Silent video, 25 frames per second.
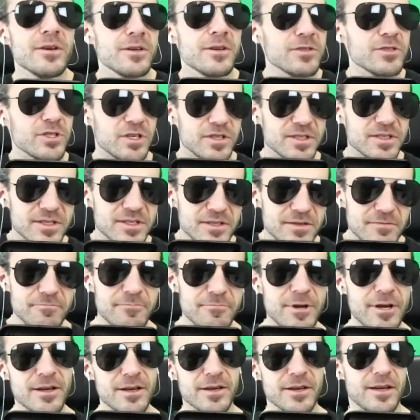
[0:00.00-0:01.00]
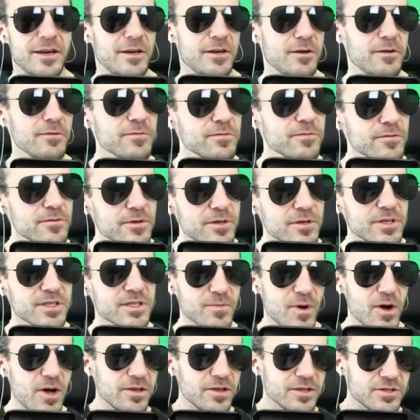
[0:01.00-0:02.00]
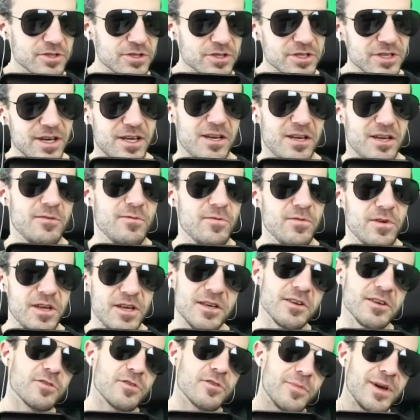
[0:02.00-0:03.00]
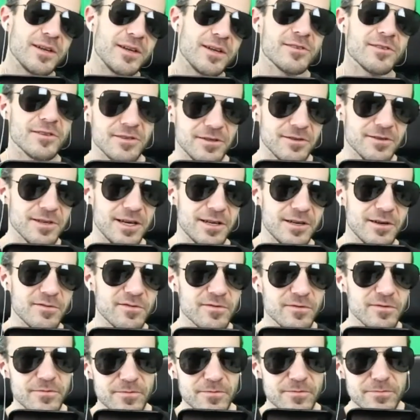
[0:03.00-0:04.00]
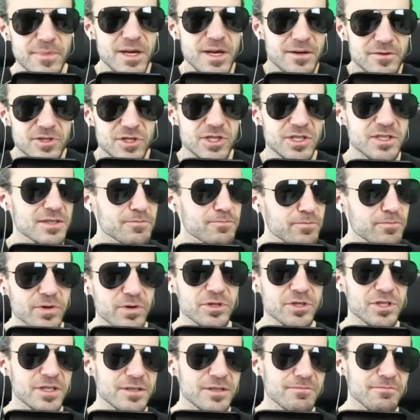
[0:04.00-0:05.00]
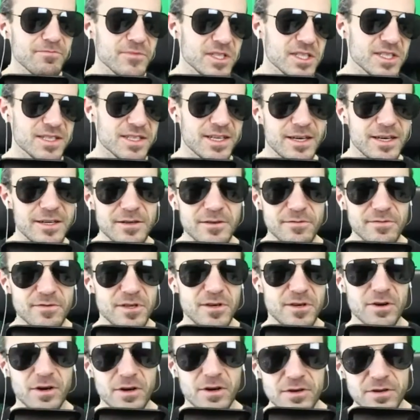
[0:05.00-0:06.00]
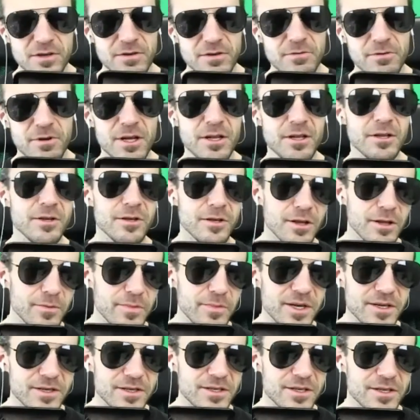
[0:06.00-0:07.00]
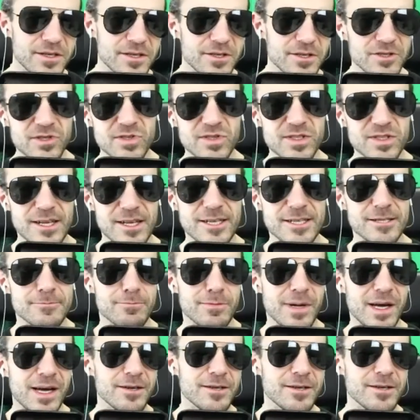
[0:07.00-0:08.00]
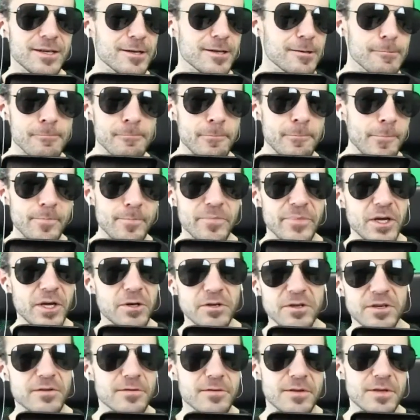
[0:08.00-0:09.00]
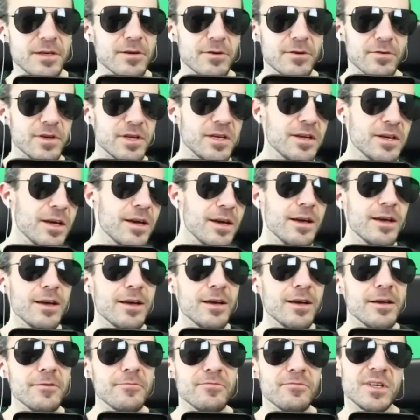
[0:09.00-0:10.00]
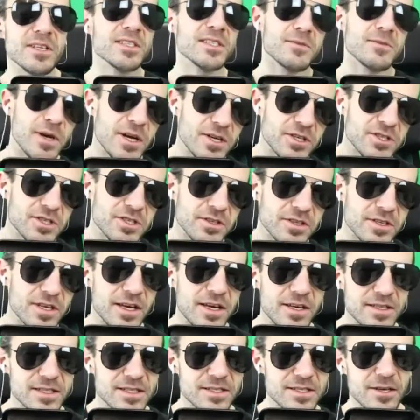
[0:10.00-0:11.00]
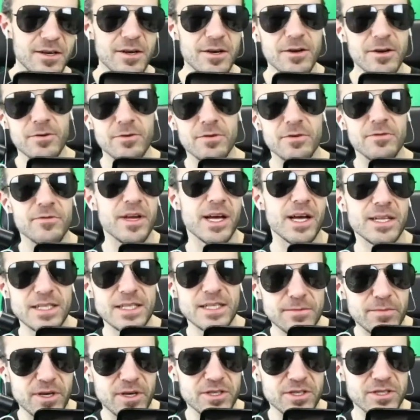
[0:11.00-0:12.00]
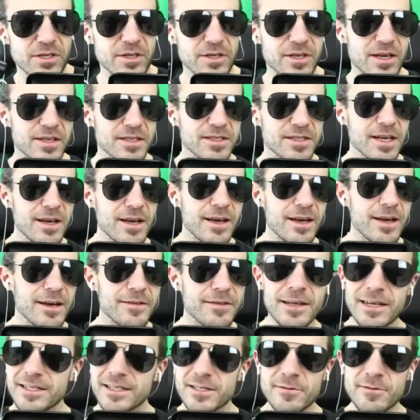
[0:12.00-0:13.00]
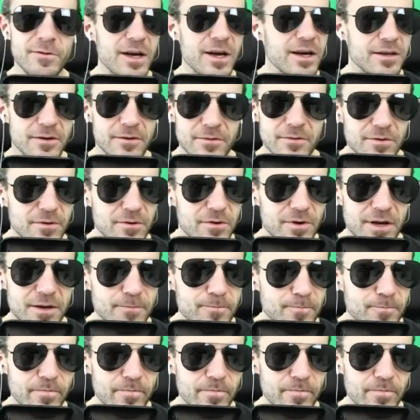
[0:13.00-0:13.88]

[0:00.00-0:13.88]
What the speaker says: just kind of smallish, kind of incremental, kind of just pushing the state of the art a little bit, just expanding on a theory in this special case or in that special case. And that's fine, right?